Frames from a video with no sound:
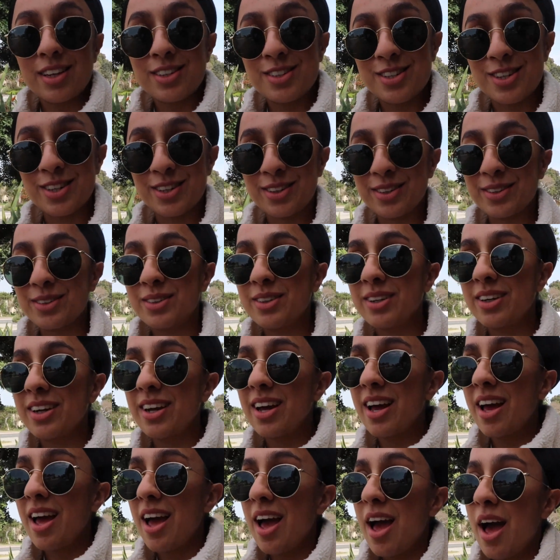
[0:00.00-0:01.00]
to
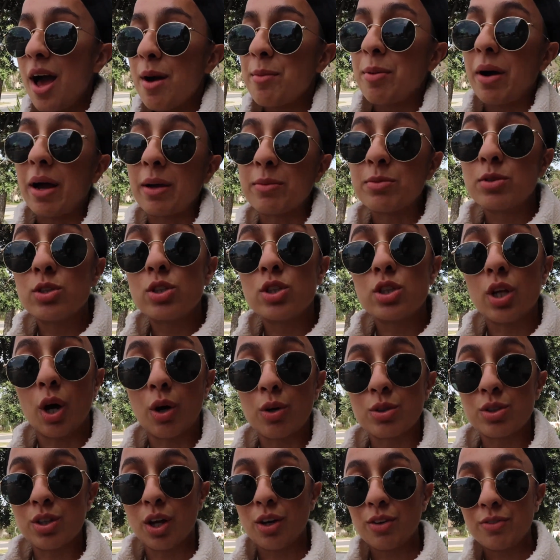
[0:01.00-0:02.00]
but I'm
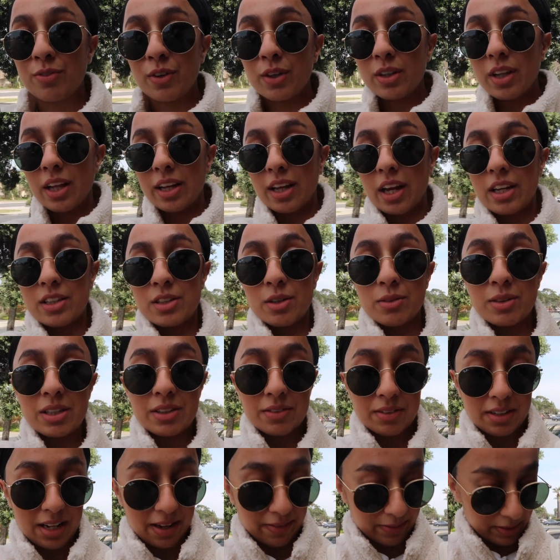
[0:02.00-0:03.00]
so so full like I don't
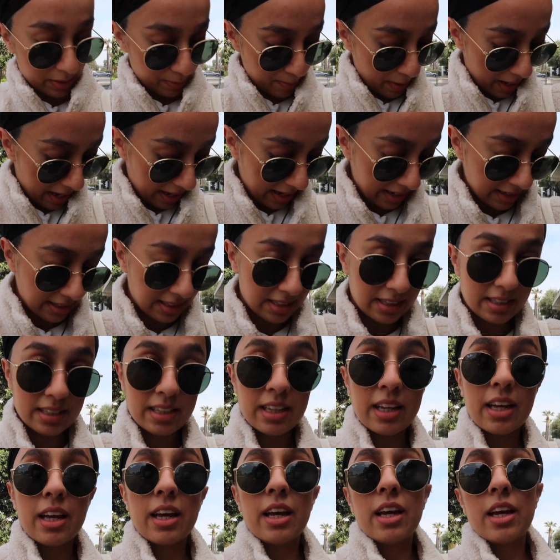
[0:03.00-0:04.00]
even have space
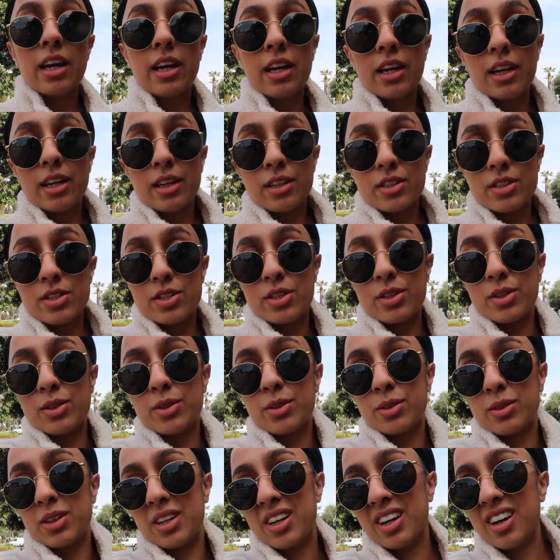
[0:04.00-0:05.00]

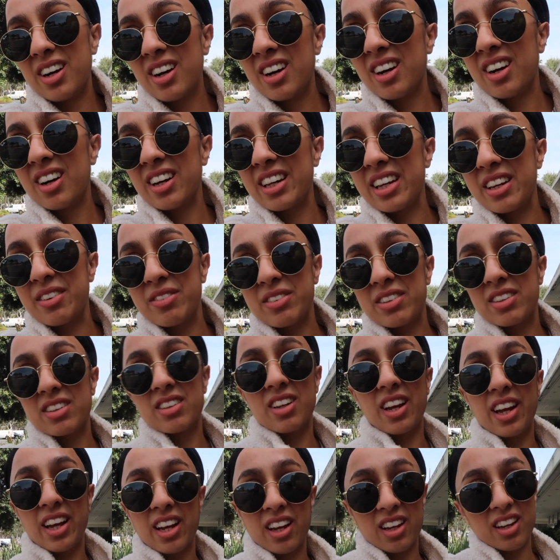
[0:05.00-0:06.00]
to even
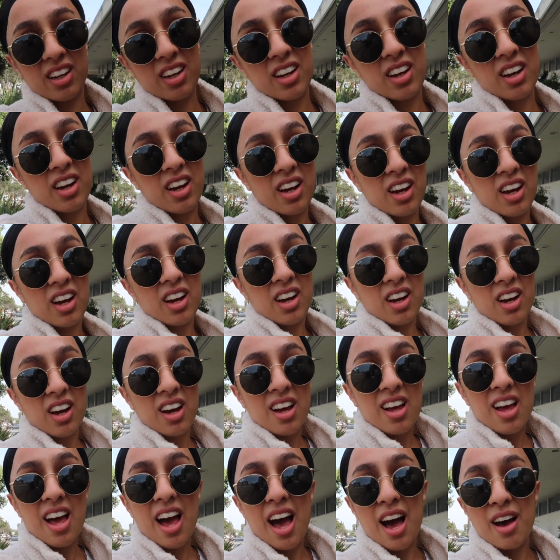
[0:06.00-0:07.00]
like
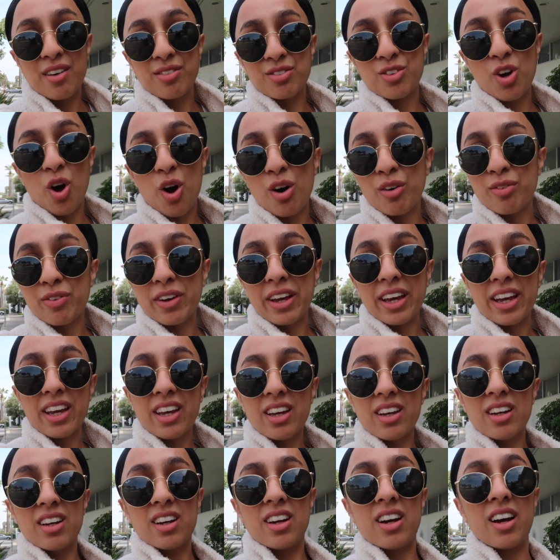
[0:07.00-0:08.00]
have
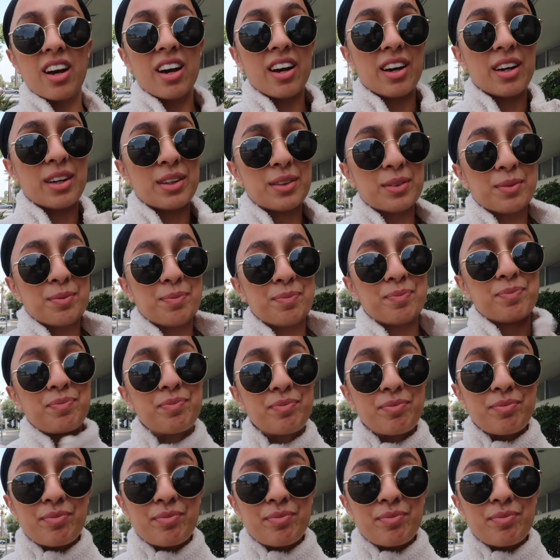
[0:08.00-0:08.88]
coffee um,